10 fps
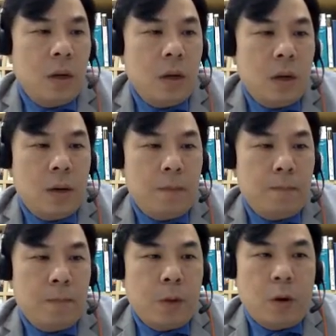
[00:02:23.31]

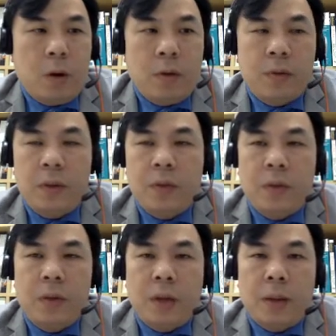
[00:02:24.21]
of
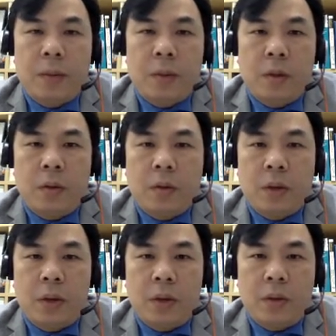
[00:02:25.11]
different types of
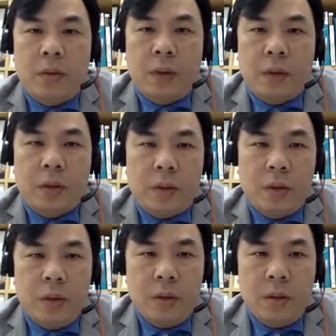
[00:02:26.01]
rational
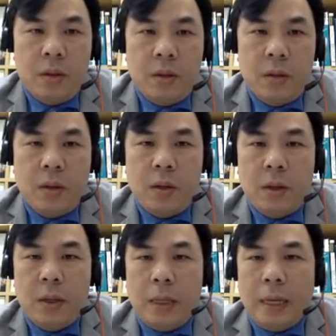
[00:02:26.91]
functions,
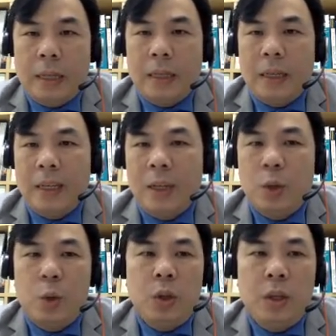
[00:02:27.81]
and then
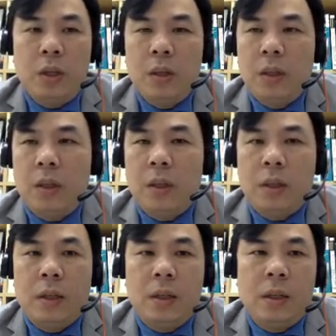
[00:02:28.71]
including
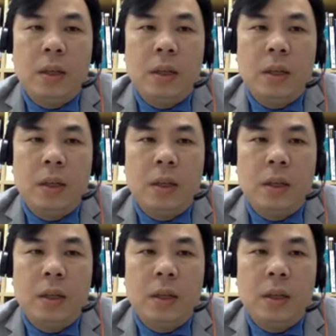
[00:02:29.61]
the